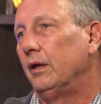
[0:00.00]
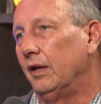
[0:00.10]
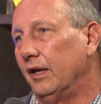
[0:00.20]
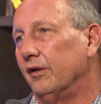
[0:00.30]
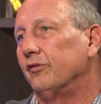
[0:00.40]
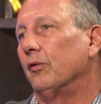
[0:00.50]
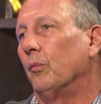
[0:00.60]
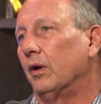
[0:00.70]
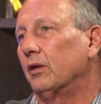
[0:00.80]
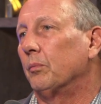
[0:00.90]
is and
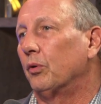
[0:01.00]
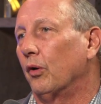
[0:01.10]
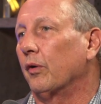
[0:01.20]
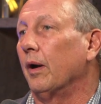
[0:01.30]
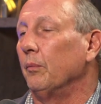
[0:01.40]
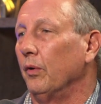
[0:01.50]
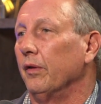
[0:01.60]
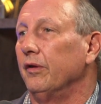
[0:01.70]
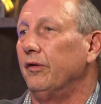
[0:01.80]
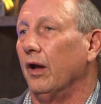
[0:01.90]
what the program
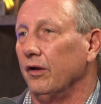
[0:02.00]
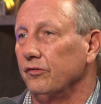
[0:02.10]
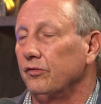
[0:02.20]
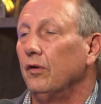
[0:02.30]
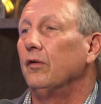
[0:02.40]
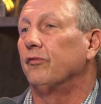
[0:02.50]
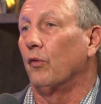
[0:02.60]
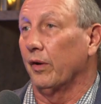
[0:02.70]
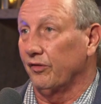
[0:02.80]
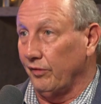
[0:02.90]
really does.
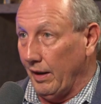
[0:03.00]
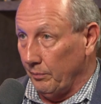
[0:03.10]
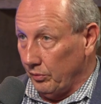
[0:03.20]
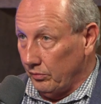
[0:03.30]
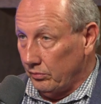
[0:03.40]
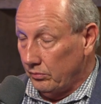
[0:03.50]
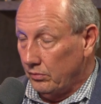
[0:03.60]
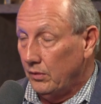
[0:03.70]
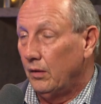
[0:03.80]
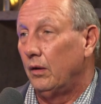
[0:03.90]
For example,
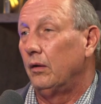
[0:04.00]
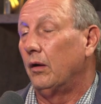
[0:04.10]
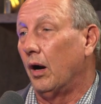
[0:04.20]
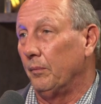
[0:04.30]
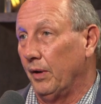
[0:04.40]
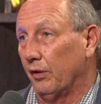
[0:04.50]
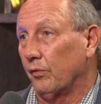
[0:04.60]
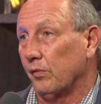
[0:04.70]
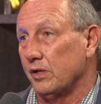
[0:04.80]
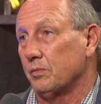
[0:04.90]
our
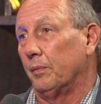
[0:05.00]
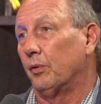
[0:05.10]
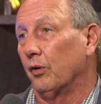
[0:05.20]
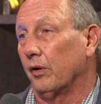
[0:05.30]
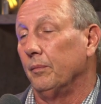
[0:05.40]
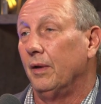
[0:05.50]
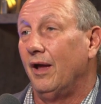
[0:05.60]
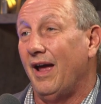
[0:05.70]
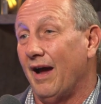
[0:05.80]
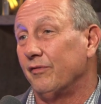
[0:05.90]
medical respite program,
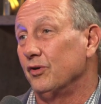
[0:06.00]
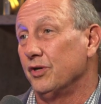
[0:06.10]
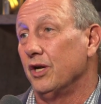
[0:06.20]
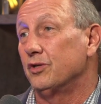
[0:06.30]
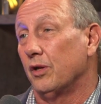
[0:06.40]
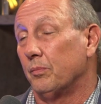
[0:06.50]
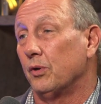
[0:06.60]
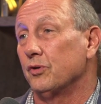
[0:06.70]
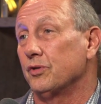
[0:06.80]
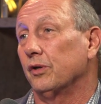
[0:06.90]
average age of the
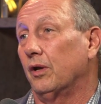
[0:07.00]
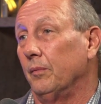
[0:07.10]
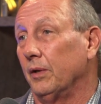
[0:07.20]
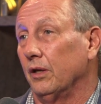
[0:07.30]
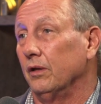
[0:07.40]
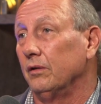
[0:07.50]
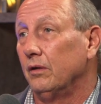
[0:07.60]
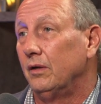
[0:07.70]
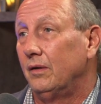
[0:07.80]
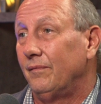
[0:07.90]
person coming in
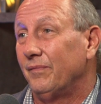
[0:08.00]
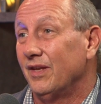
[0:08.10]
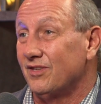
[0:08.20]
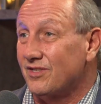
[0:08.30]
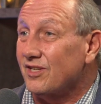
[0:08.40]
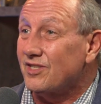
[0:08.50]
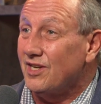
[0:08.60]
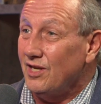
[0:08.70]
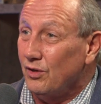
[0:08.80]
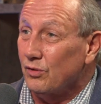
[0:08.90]
is
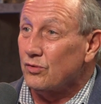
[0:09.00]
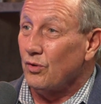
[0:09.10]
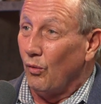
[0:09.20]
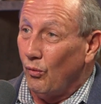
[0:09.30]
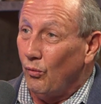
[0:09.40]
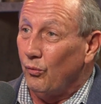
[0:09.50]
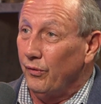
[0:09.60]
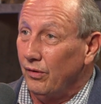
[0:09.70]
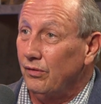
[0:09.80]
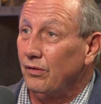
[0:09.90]
60 years old.